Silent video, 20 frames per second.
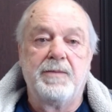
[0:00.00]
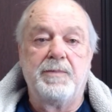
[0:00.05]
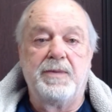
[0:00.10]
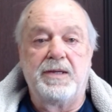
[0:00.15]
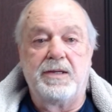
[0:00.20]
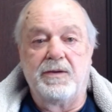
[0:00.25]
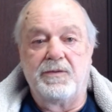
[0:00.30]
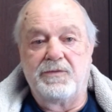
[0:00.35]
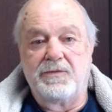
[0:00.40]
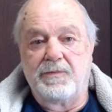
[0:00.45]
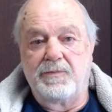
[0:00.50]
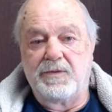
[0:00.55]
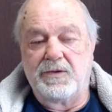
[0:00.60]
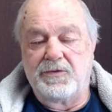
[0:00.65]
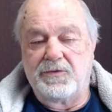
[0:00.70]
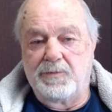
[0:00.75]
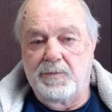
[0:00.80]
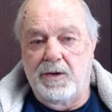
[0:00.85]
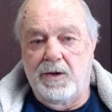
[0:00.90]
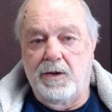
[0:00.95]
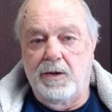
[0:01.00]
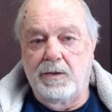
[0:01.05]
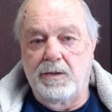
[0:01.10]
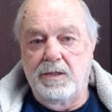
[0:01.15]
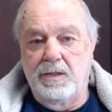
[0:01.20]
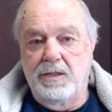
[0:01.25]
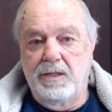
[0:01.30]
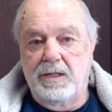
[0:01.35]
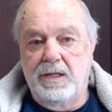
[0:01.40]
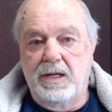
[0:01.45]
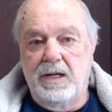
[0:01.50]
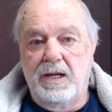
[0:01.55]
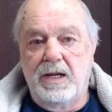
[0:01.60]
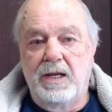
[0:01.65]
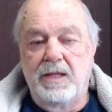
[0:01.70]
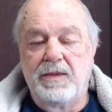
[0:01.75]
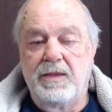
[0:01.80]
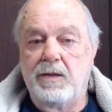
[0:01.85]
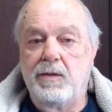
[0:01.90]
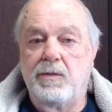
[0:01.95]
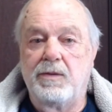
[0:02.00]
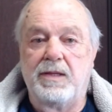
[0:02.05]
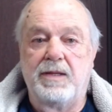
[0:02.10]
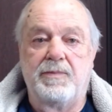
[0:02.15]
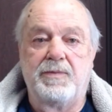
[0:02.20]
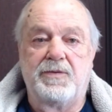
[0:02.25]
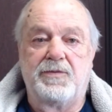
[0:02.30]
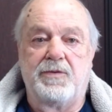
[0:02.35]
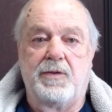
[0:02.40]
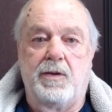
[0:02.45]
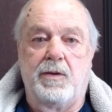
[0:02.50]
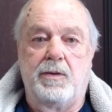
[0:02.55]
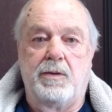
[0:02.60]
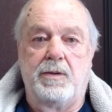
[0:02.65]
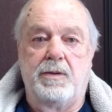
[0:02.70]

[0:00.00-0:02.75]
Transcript: because of the smog, they don't live as long.